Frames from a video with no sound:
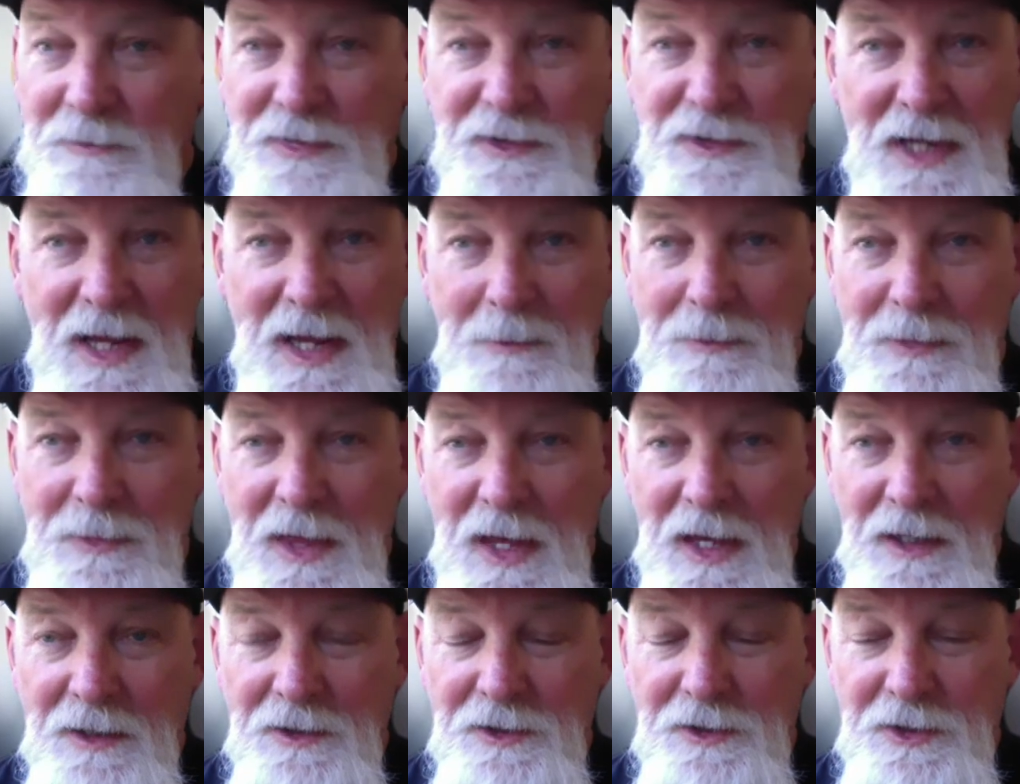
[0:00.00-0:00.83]
Same
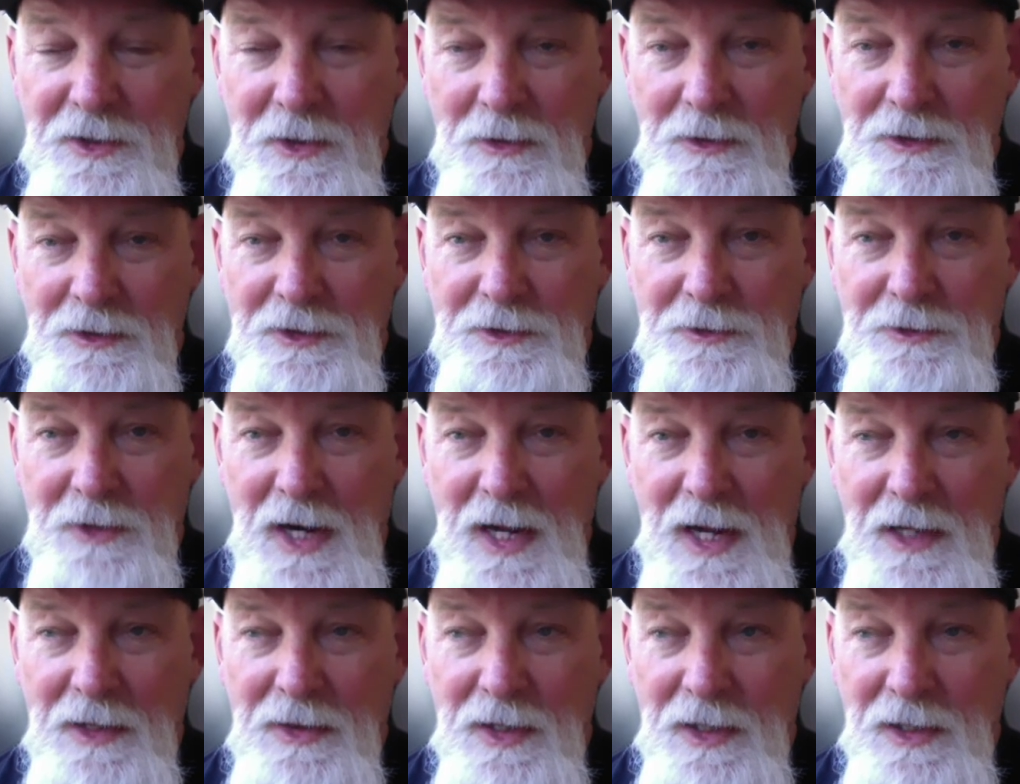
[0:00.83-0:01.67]
thing, showing
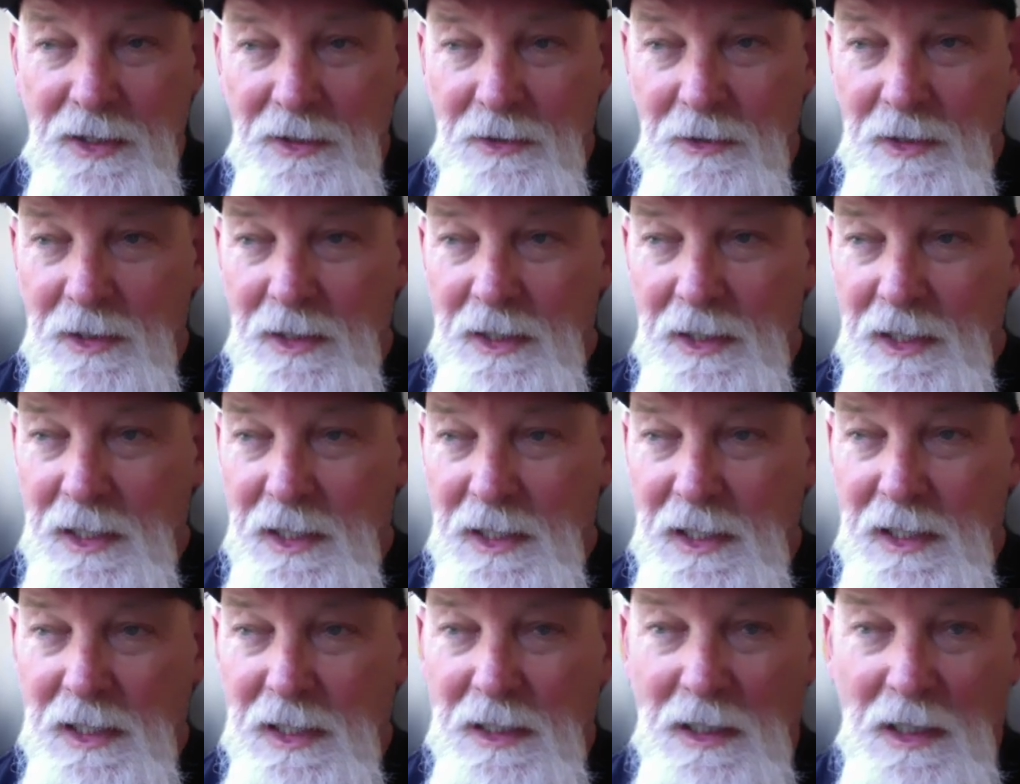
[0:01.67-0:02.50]
strength and
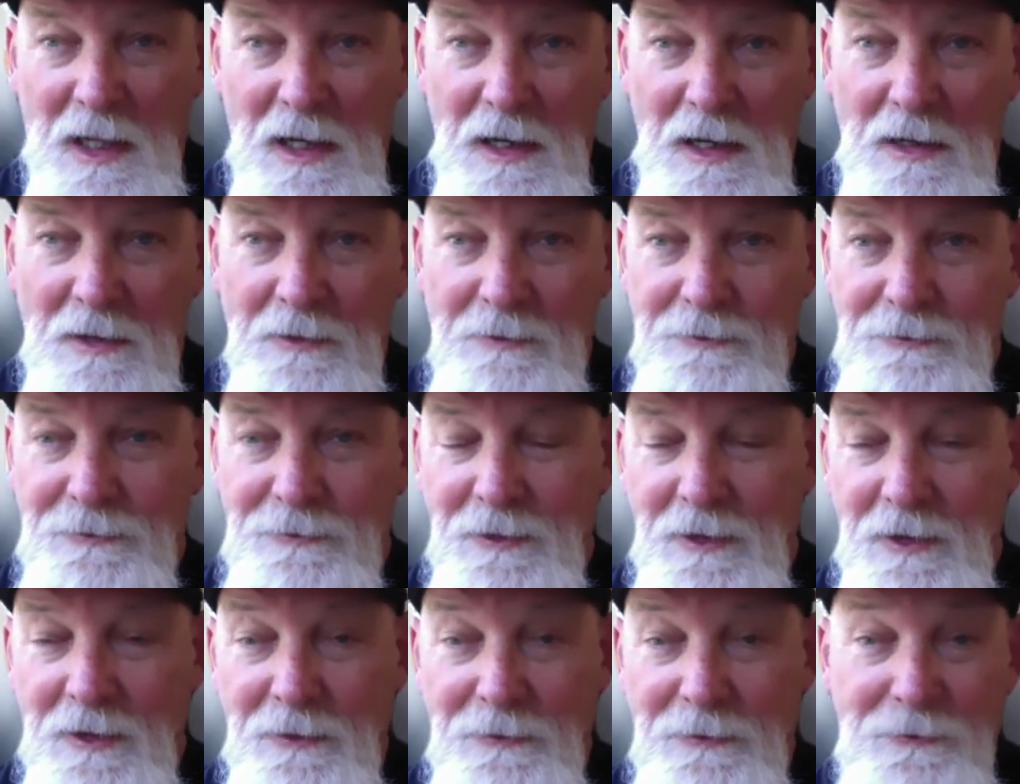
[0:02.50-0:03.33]
unity and love
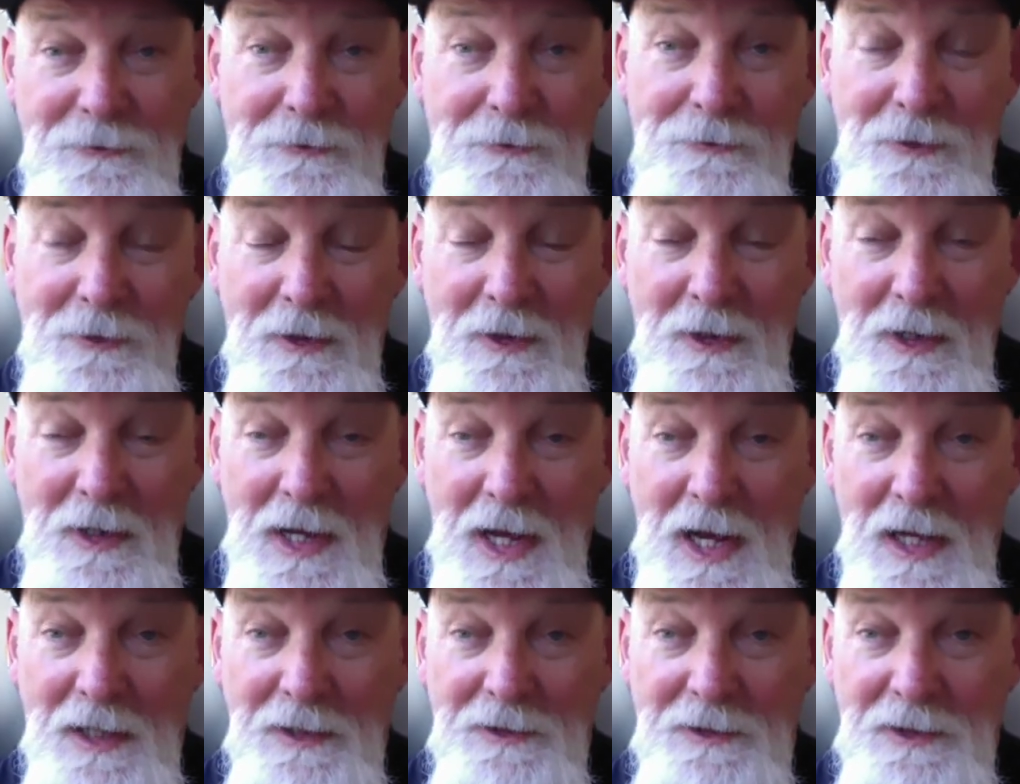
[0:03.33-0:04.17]
for their
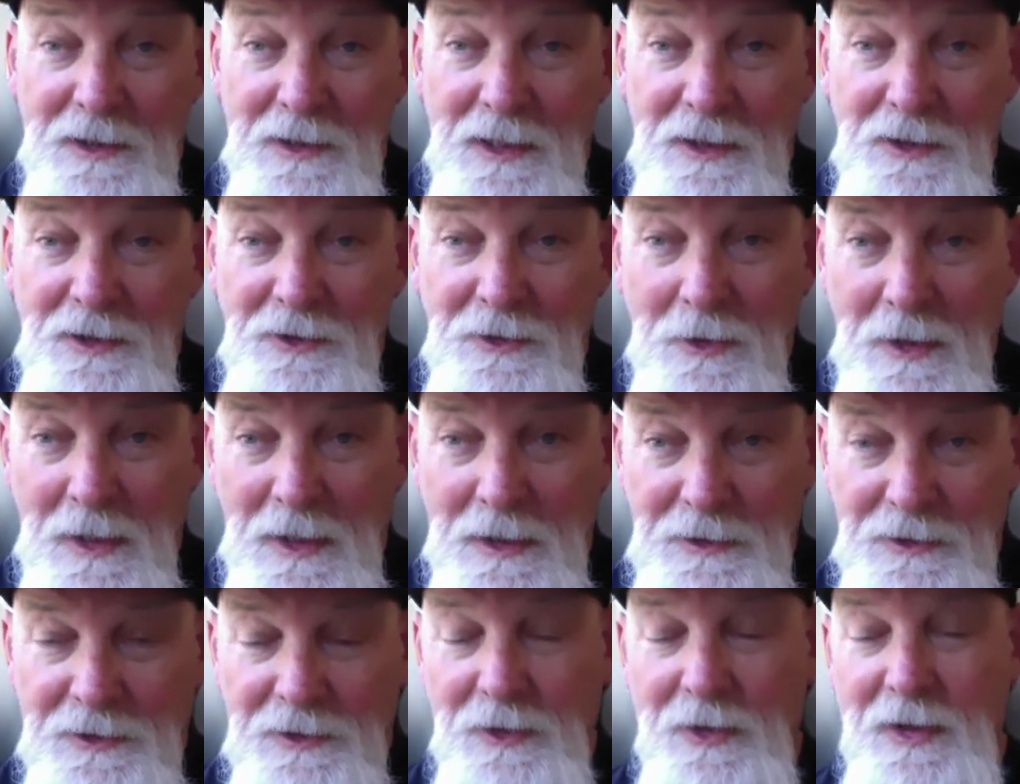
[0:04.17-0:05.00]
guys in the
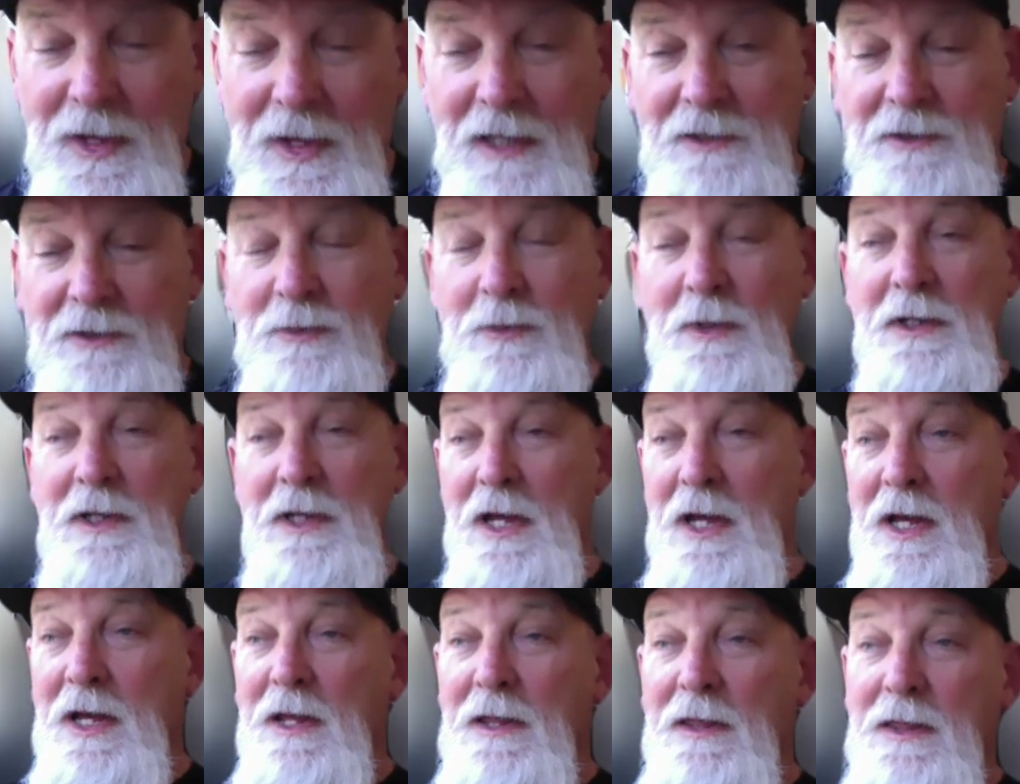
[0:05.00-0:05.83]
joint. So that's what,
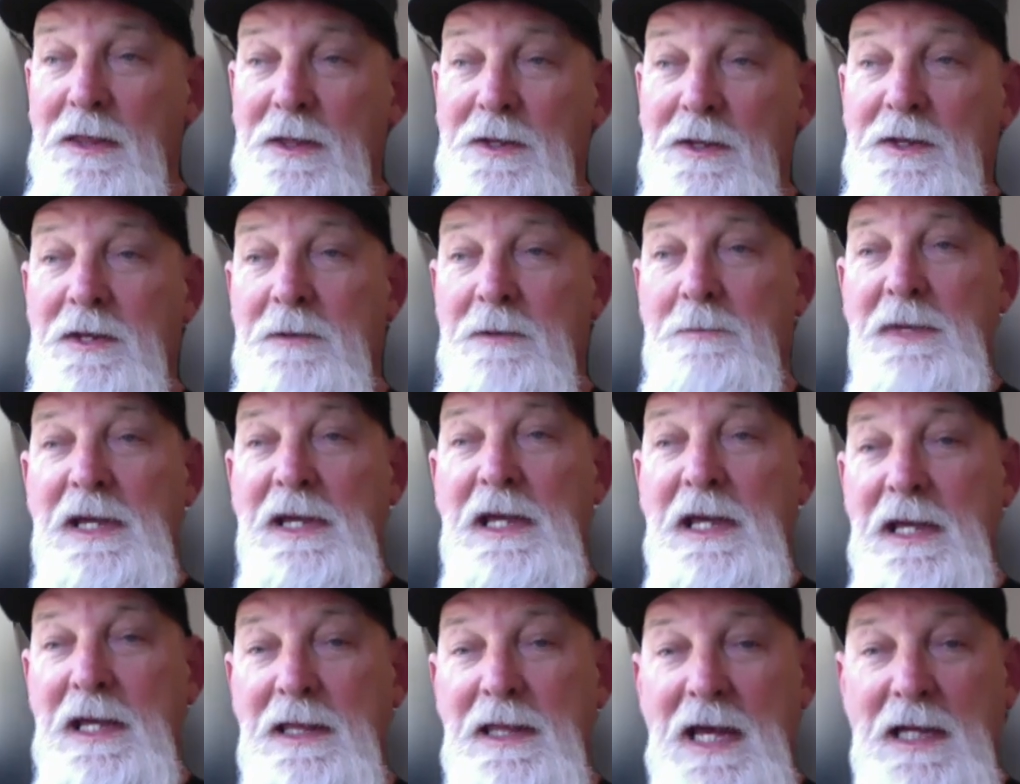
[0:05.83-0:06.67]
to
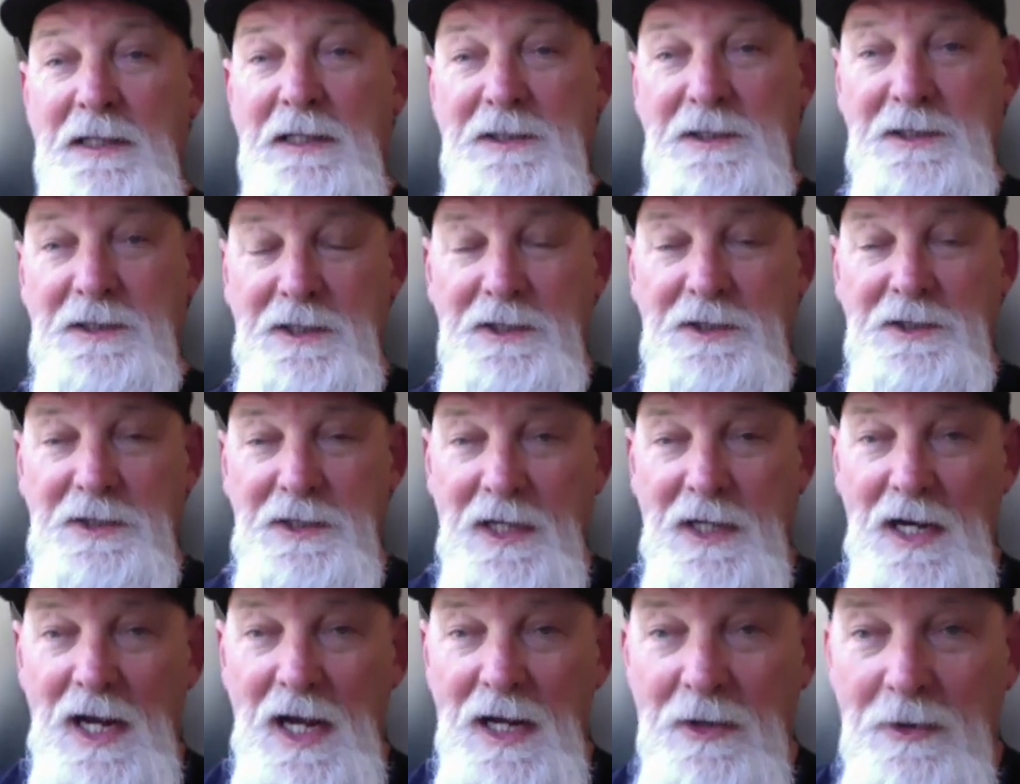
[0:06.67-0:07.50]
me, that's the
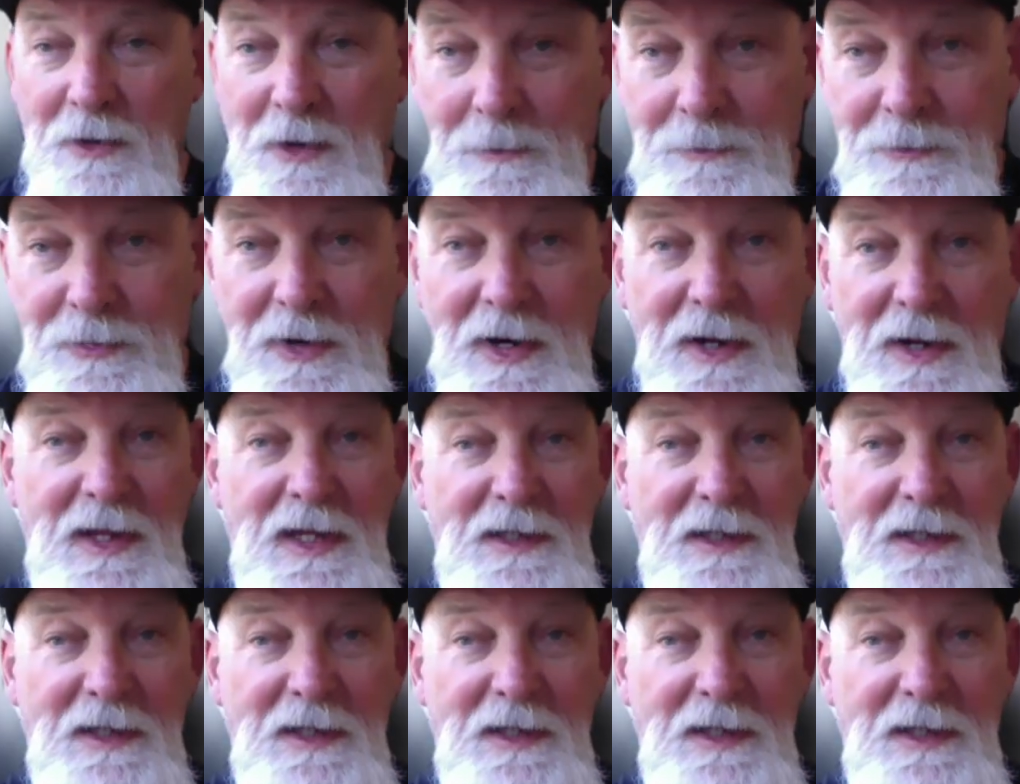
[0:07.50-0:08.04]
shit I grew up around.